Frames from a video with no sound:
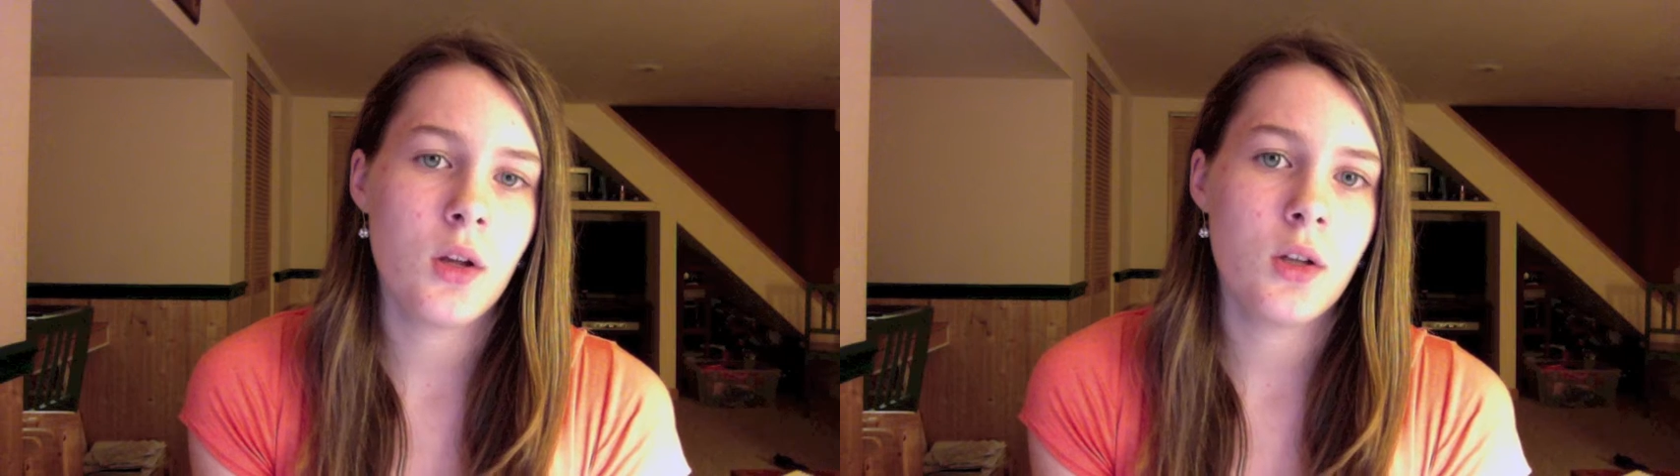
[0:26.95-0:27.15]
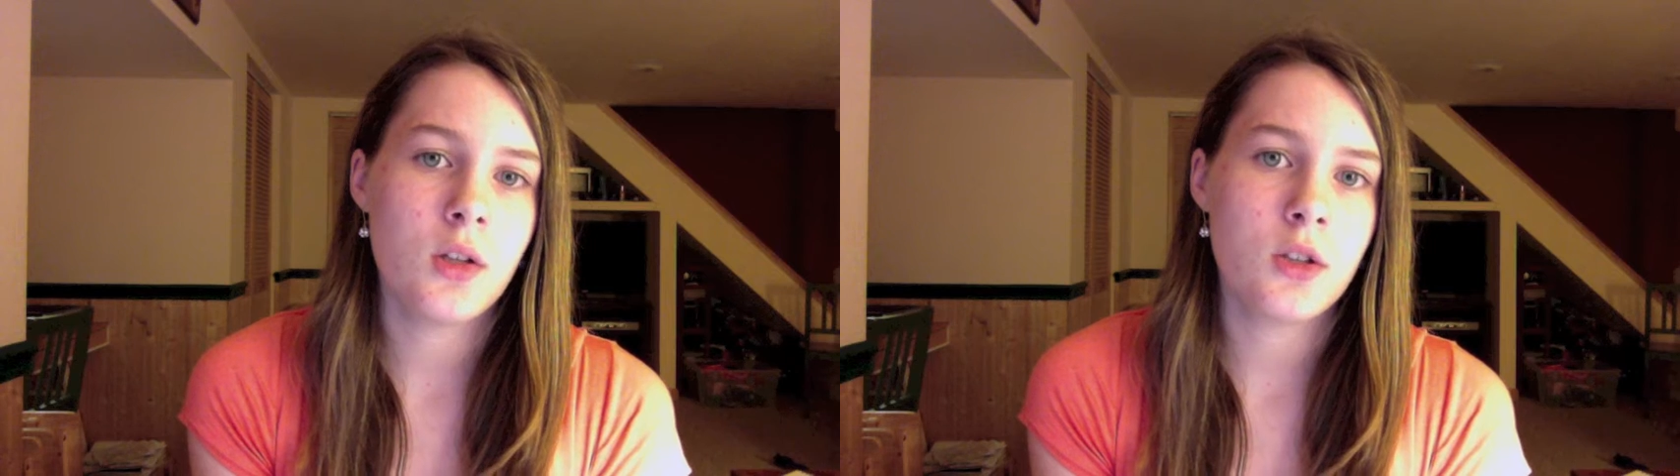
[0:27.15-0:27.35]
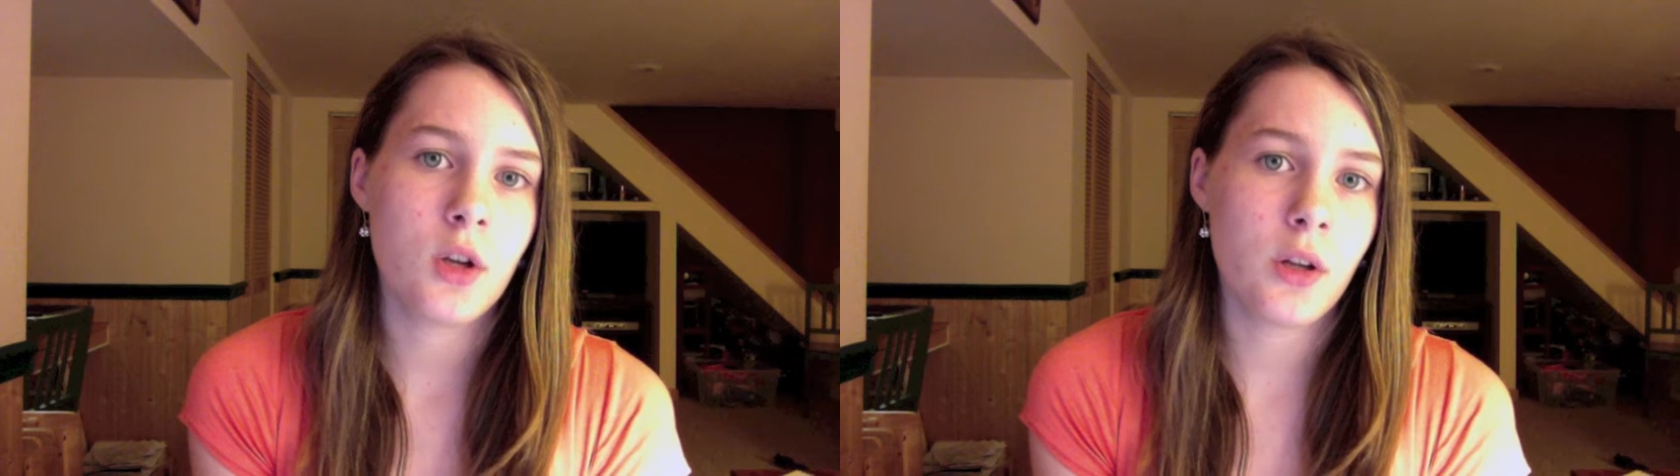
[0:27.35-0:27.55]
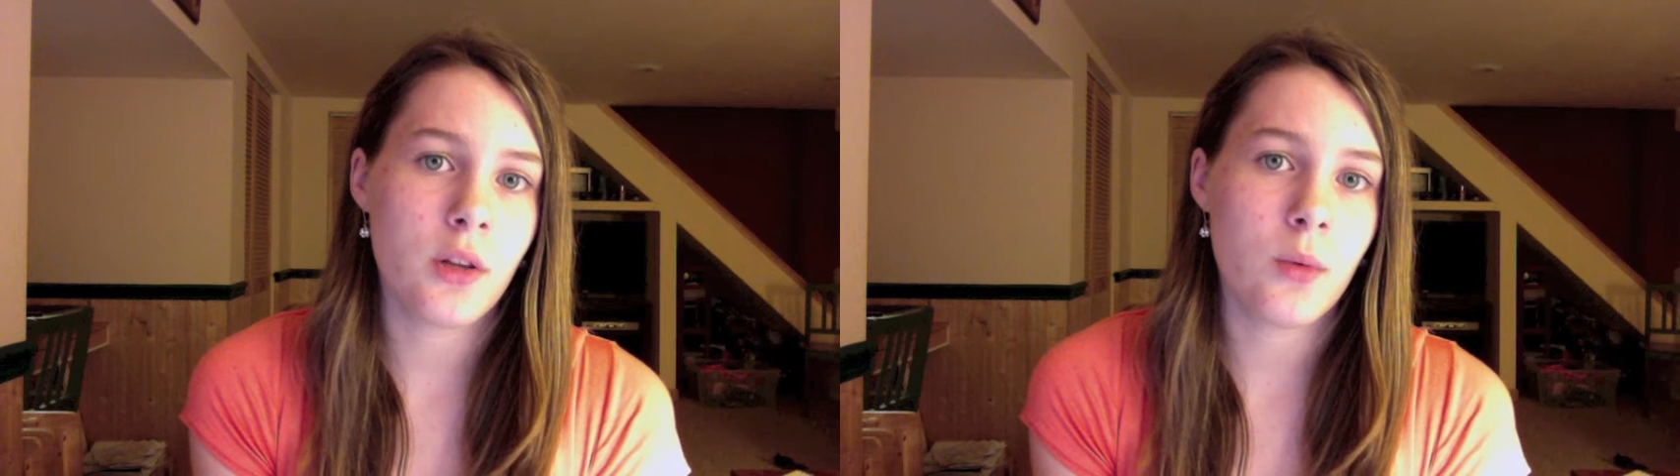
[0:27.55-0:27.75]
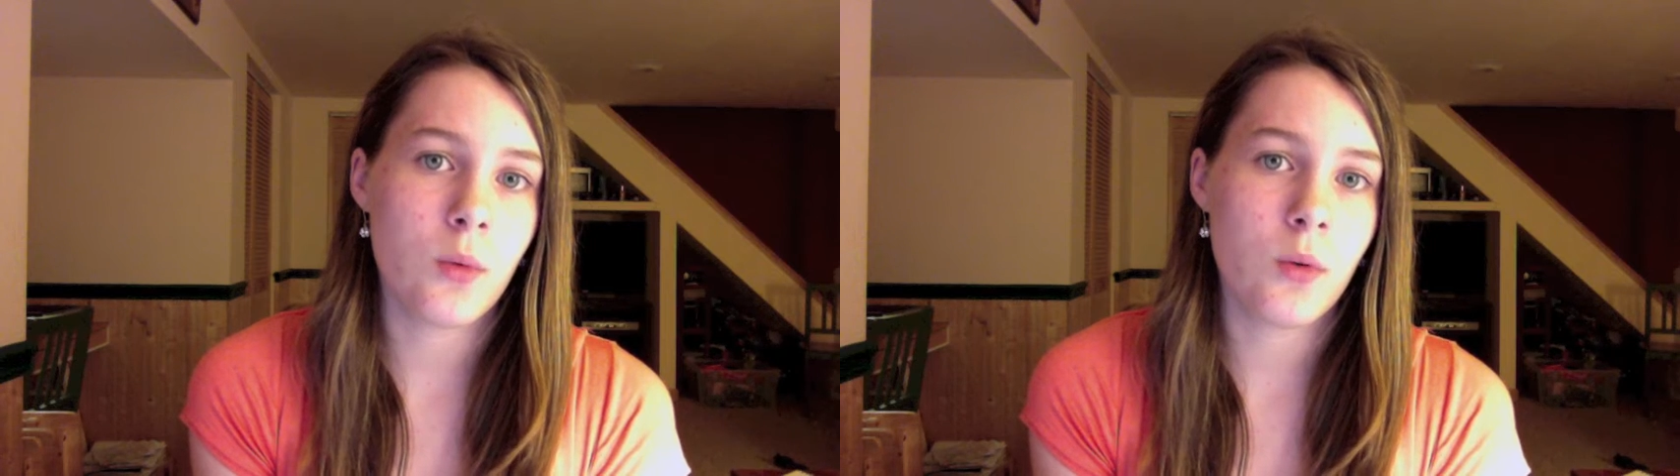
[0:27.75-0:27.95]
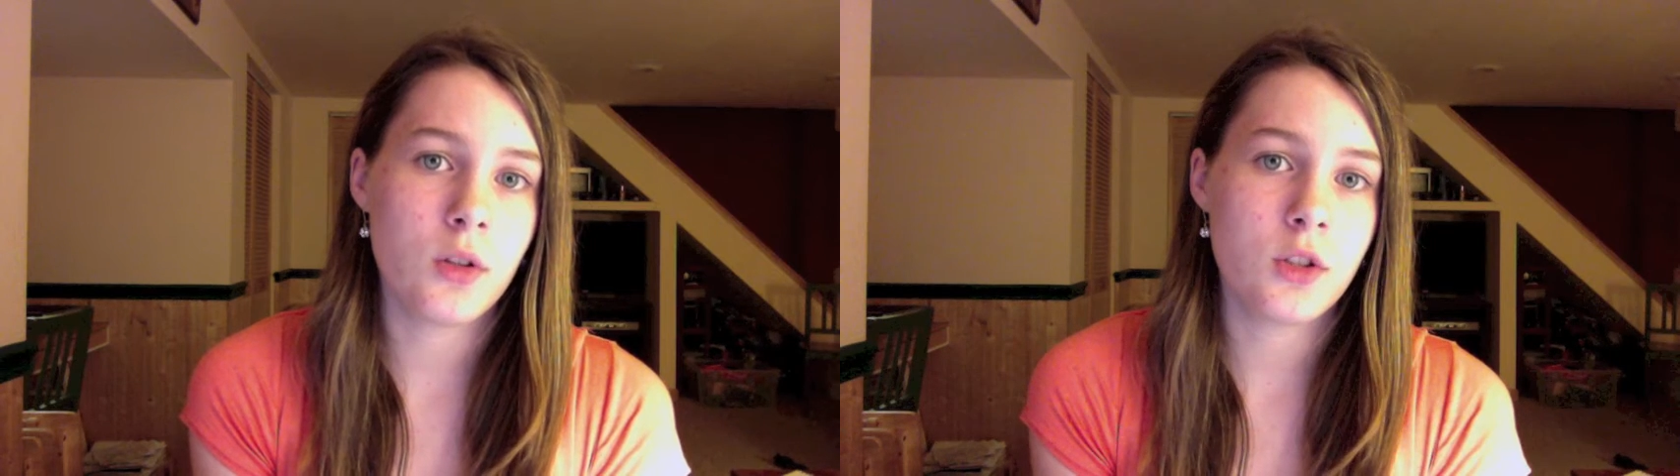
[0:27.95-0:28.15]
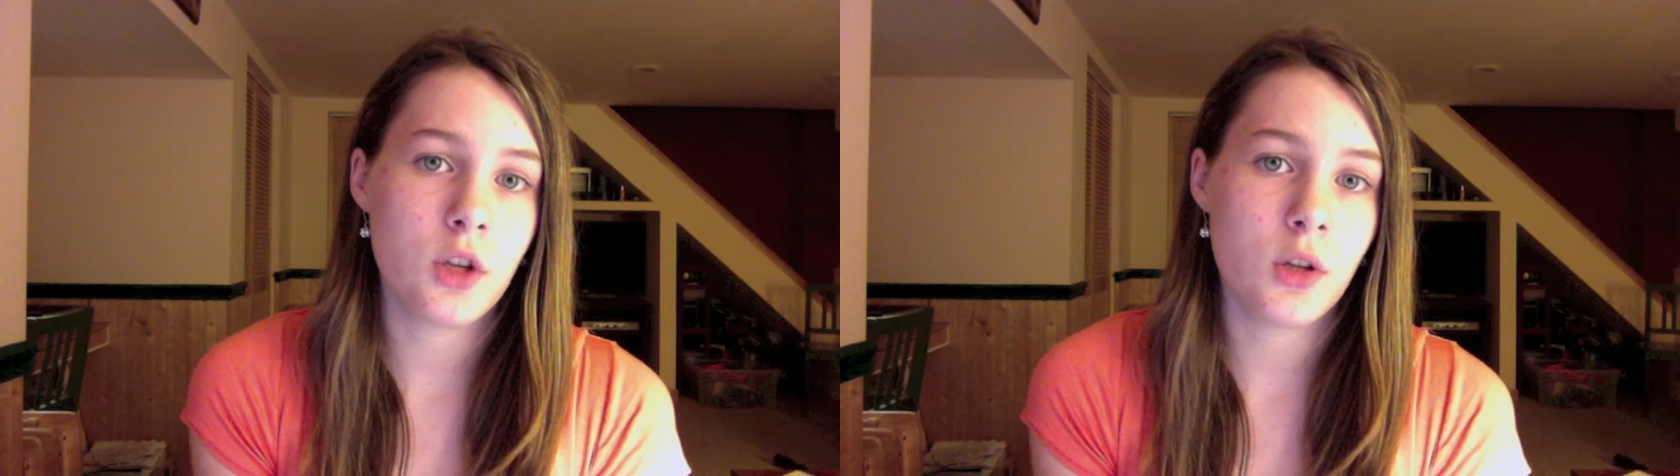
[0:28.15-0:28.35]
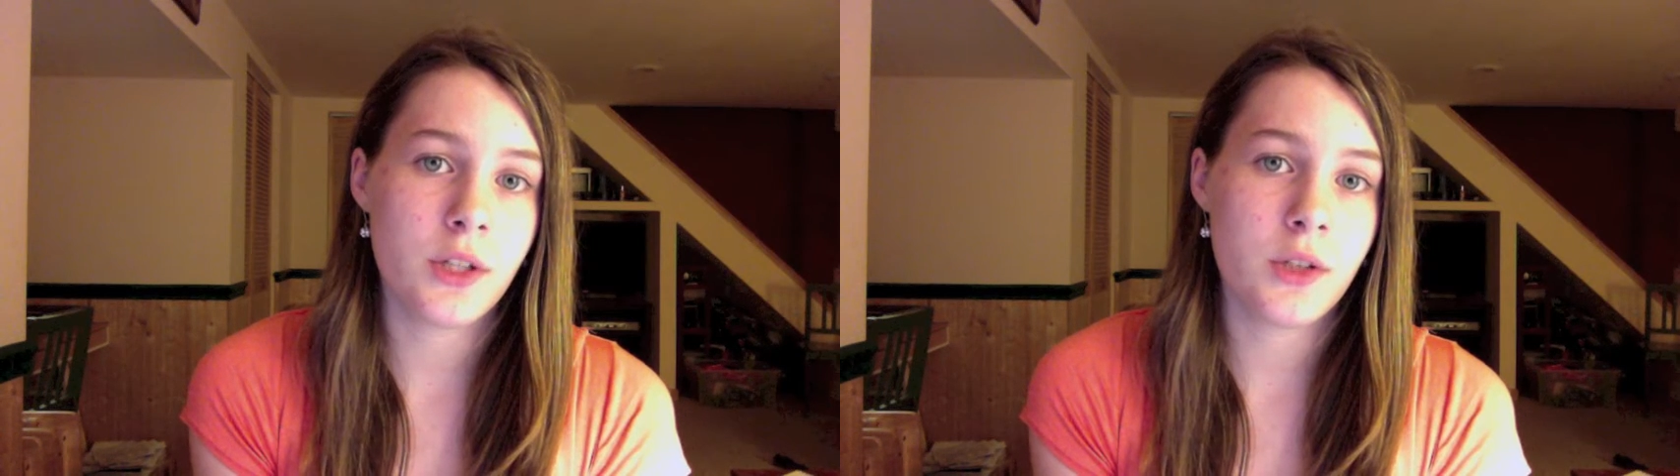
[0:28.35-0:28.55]
Charlie the
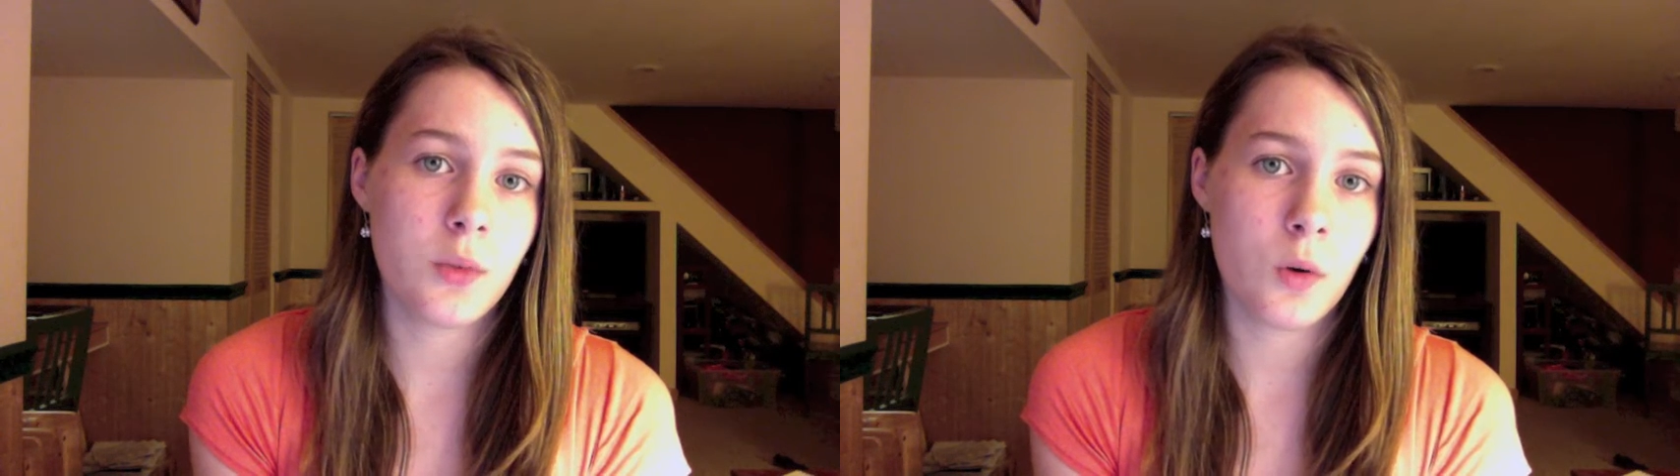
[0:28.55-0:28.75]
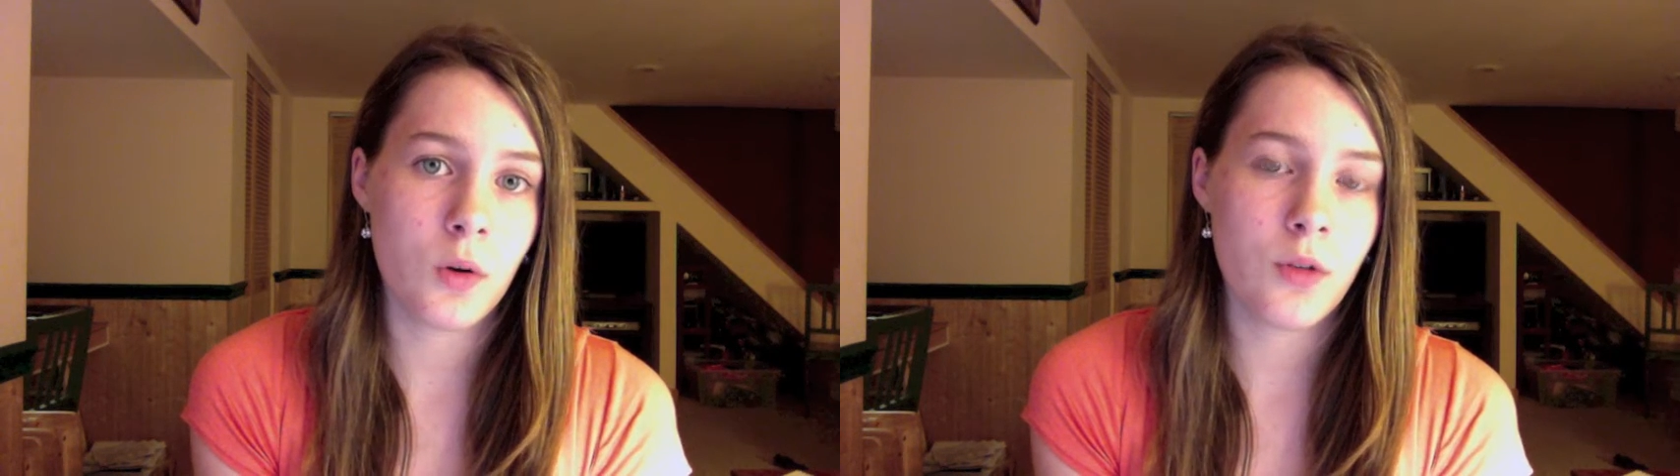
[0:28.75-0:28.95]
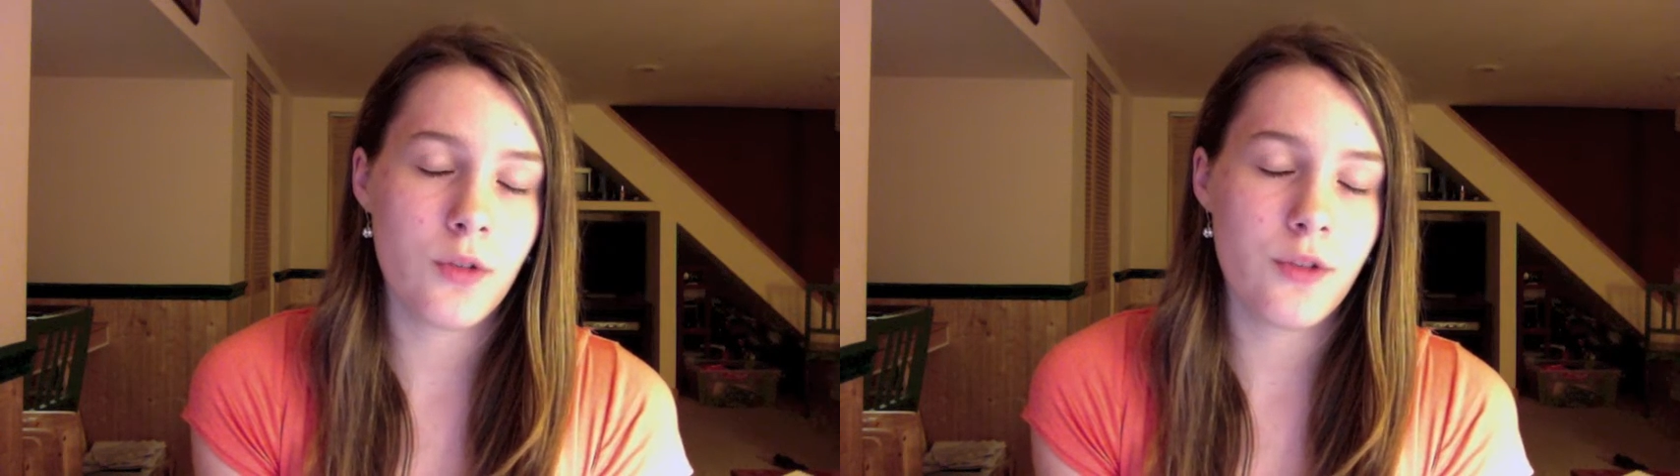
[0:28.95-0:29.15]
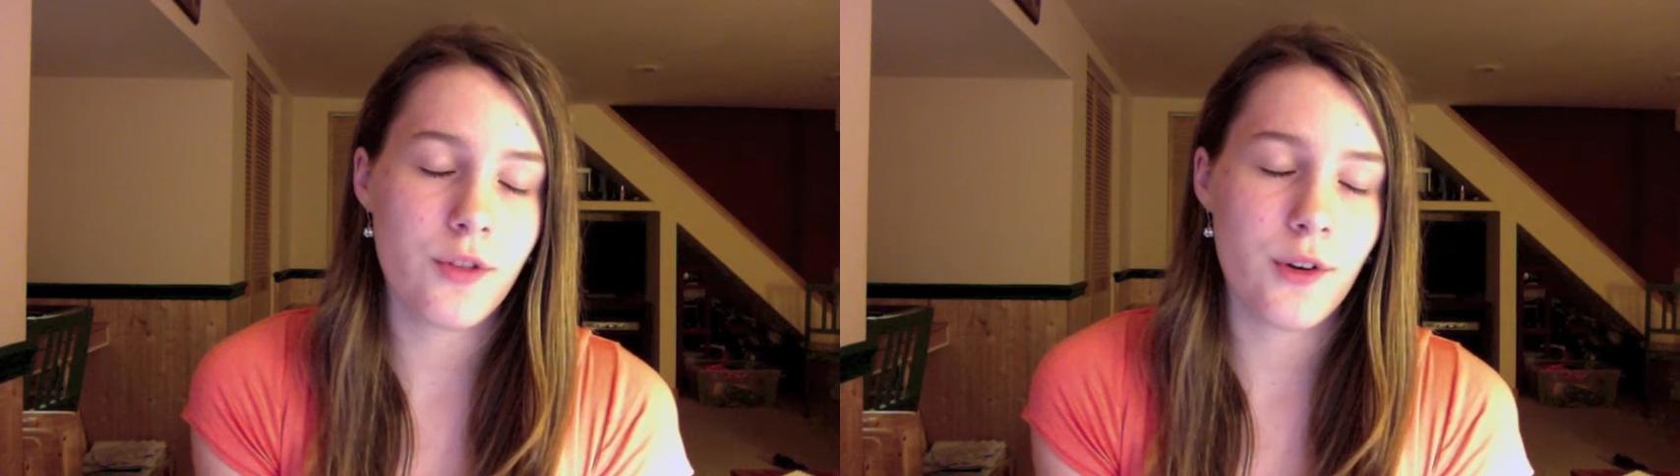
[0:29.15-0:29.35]
Charlie DeWolf